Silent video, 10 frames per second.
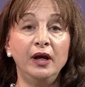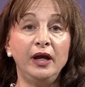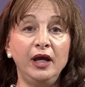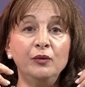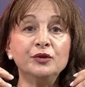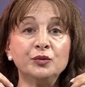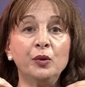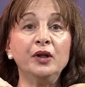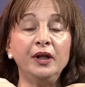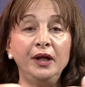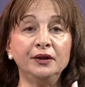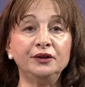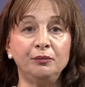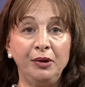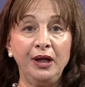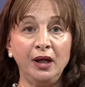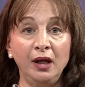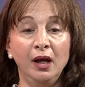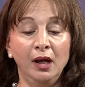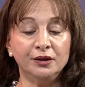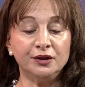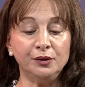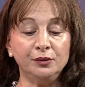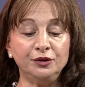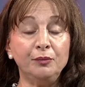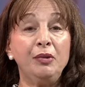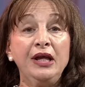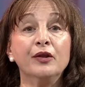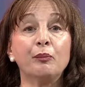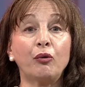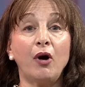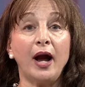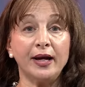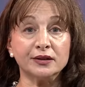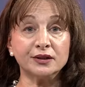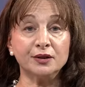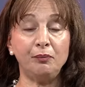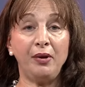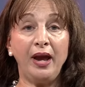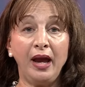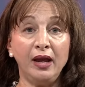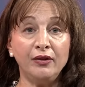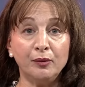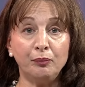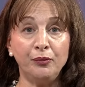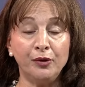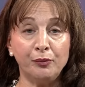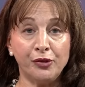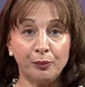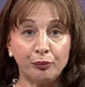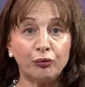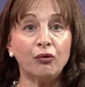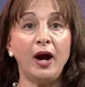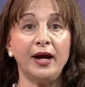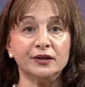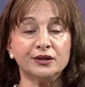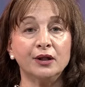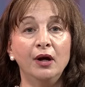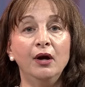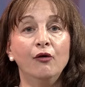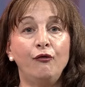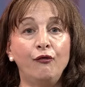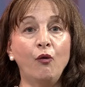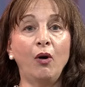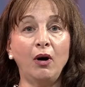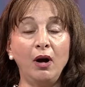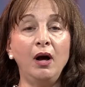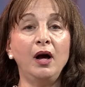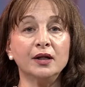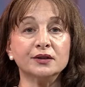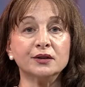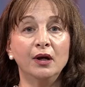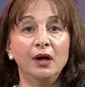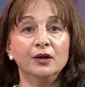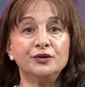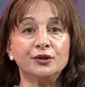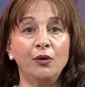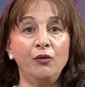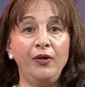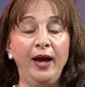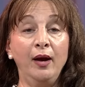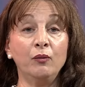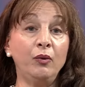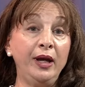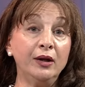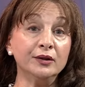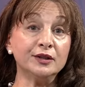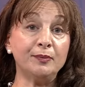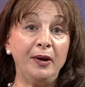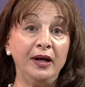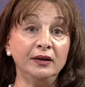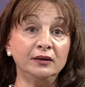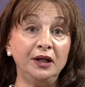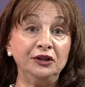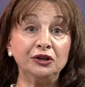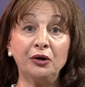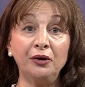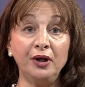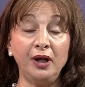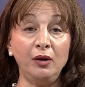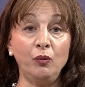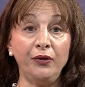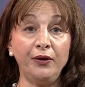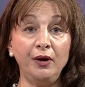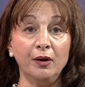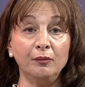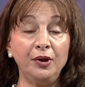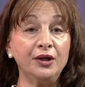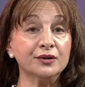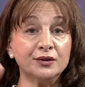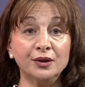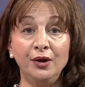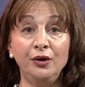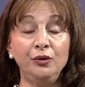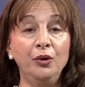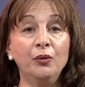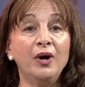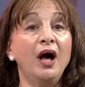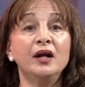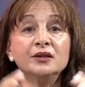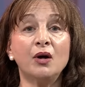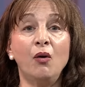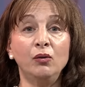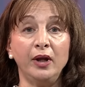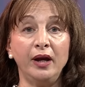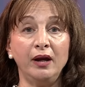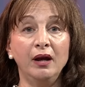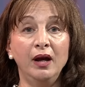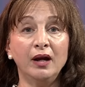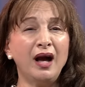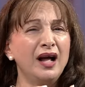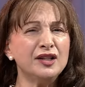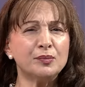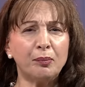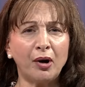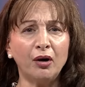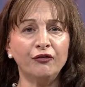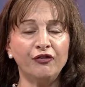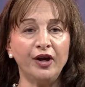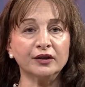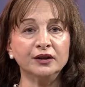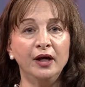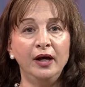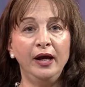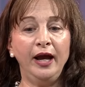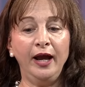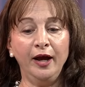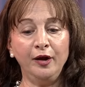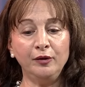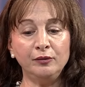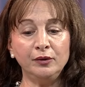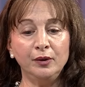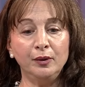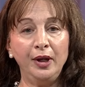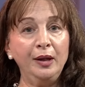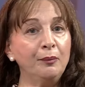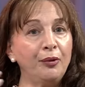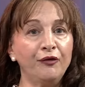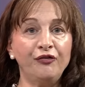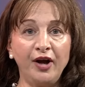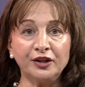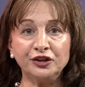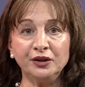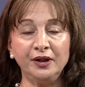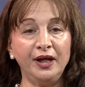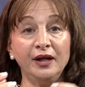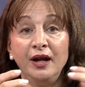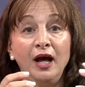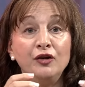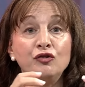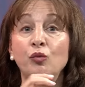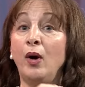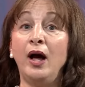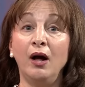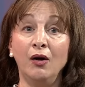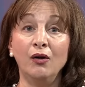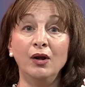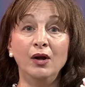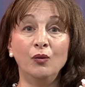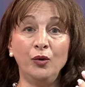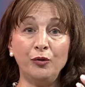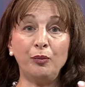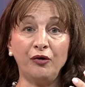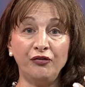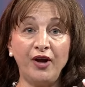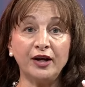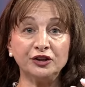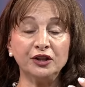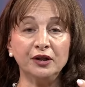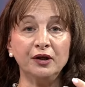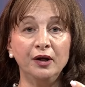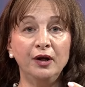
He was willing to be to to be the price, to pay the, the, the price for us so that we could spend eternity with him, because you know, God is holy, God is perfect, and imperfection cannot dwell with perfection.